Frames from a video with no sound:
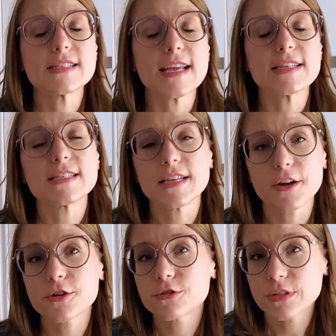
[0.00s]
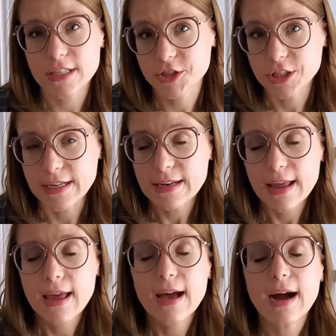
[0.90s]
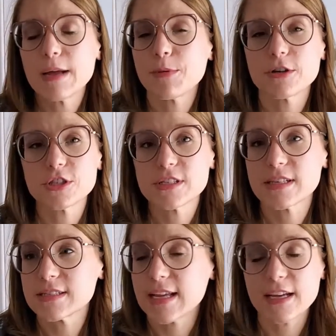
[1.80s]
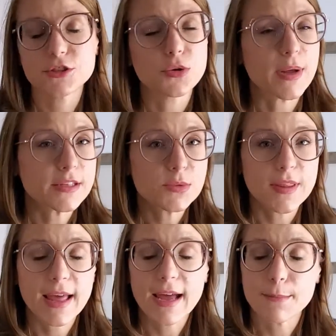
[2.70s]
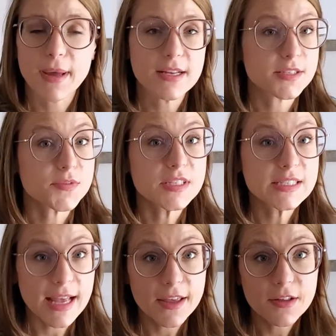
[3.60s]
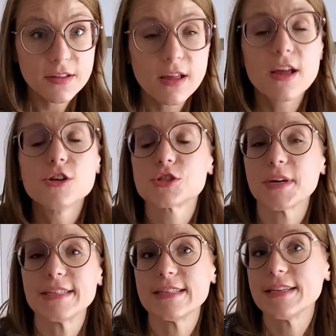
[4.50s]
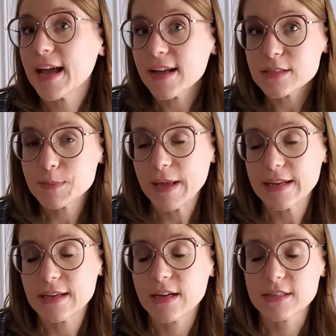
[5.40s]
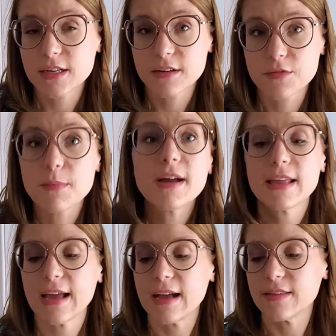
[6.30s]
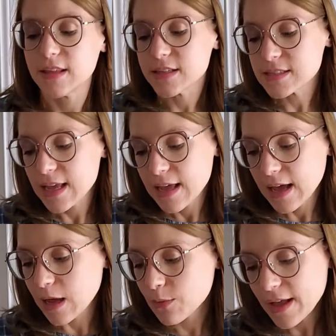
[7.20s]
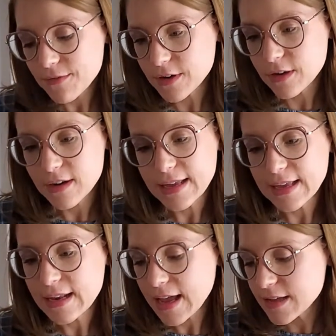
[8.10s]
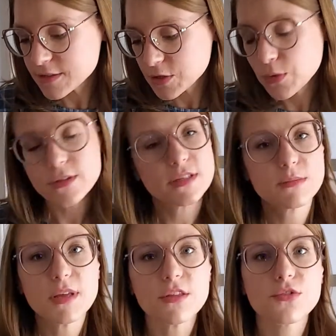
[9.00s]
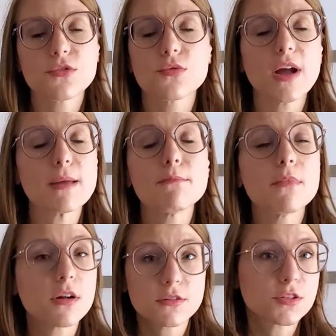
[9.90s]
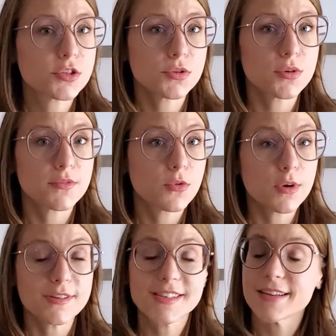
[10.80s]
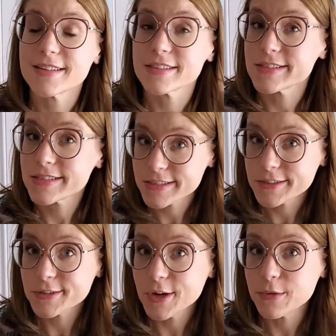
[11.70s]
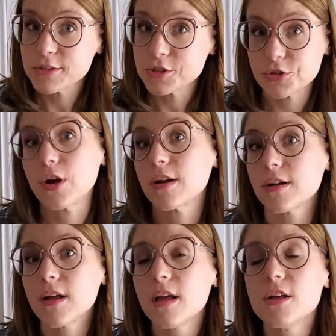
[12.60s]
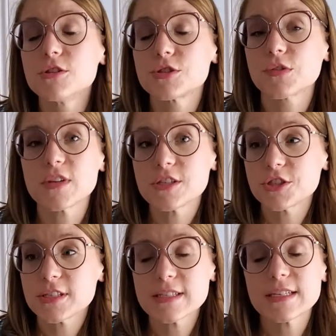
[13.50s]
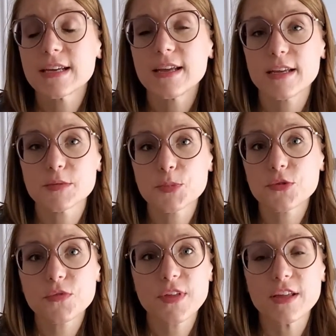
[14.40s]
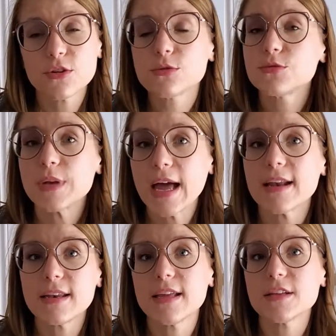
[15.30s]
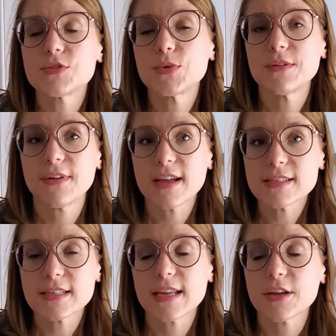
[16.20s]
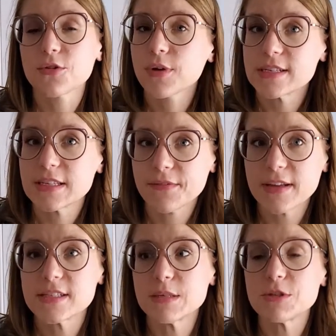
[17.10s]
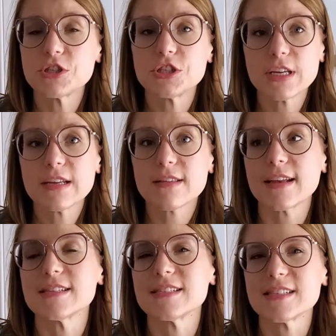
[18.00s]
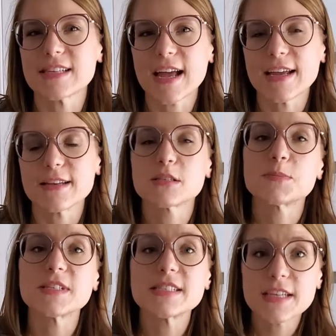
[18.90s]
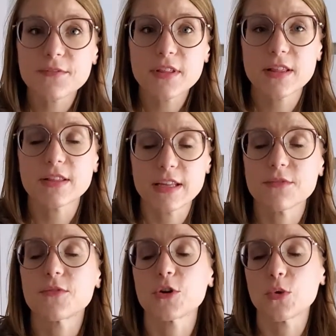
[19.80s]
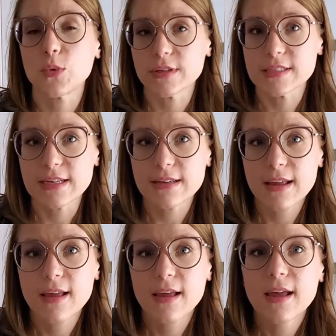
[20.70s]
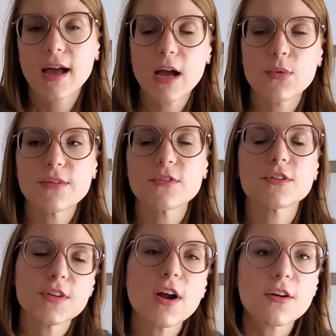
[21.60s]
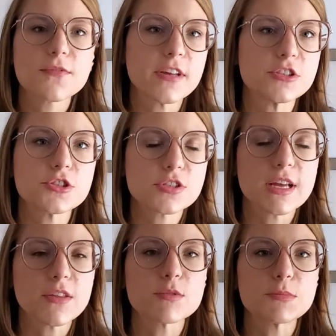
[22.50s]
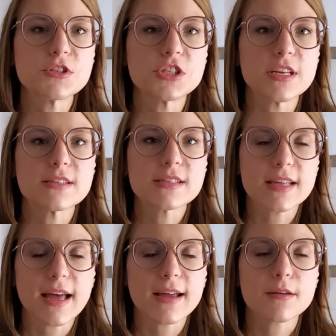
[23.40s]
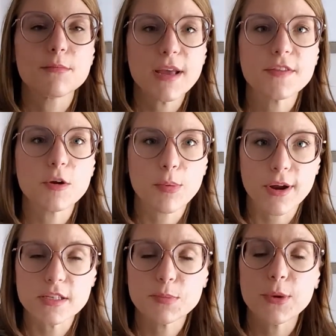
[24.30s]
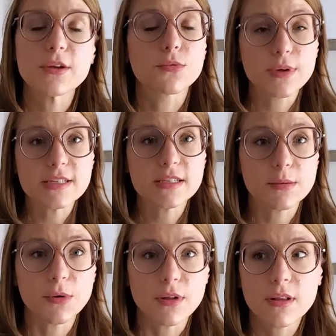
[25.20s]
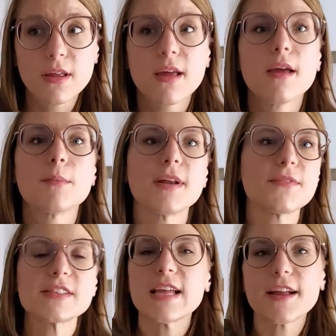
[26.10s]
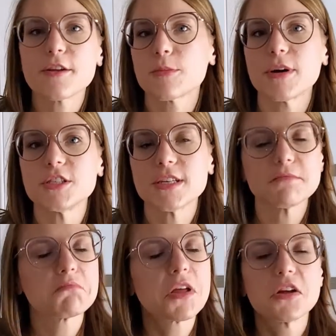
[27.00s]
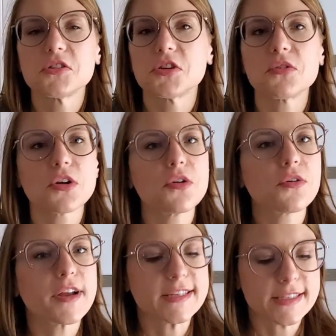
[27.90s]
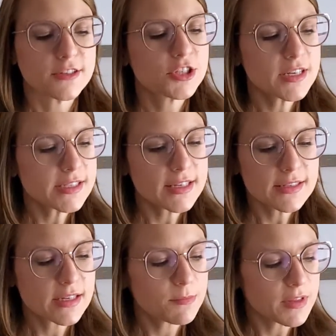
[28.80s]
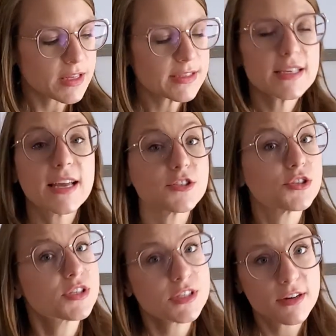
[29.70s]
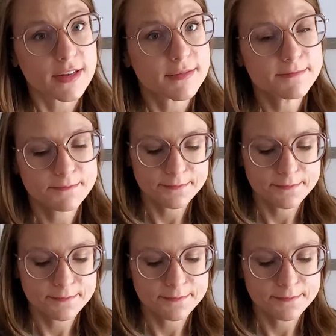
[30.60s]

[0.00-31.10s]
is a Singer Tradition. I purchased this at Joann's when they had a massive sale, so I did not spend a ton of money on this. However, it has quilted me through a multitude of quilts, and it is still going strong. So this just is proof that you do not need to invest in a crazy fancy machine that is designed specifically for quilting. However, there are features on those machines that make their price point reasonable, but if it's not in your budget, don't go crazy. Just get something to get you started.